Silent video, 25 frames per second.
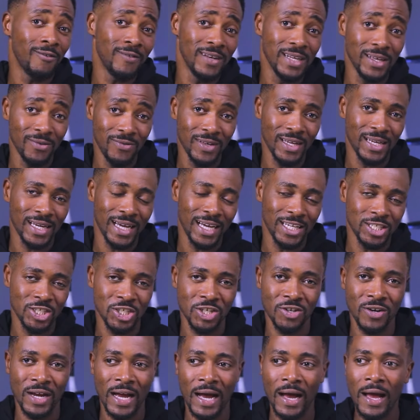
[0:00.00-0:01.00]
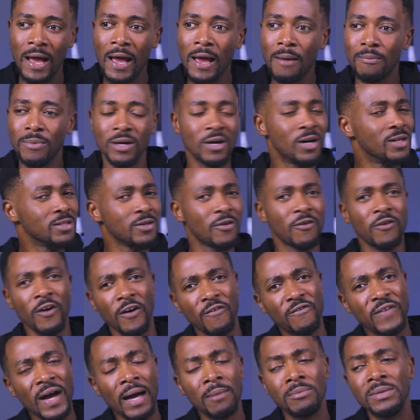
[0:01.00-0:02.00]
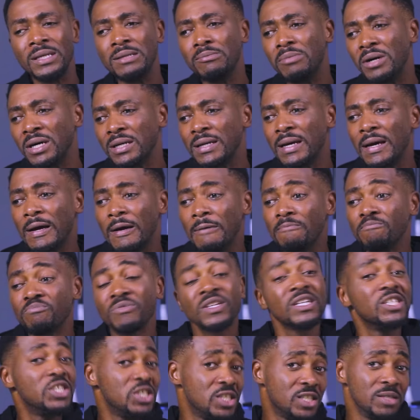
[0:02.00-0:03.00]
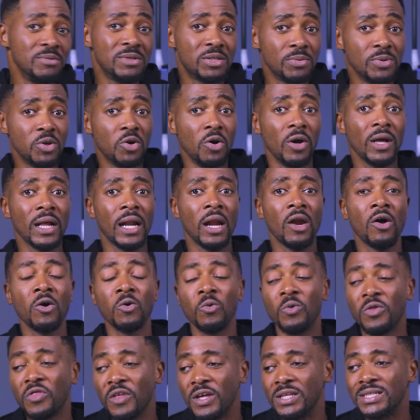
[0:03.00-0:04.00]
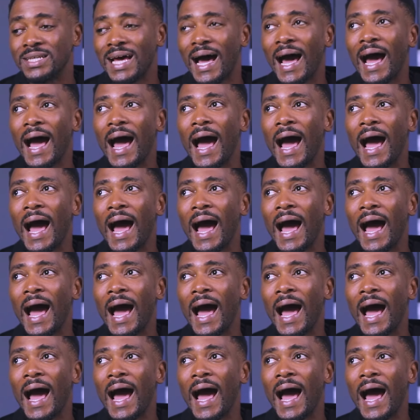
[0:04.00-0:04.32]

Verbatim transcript: of leaving Nigeria because of her family, but she seems to be going along with it.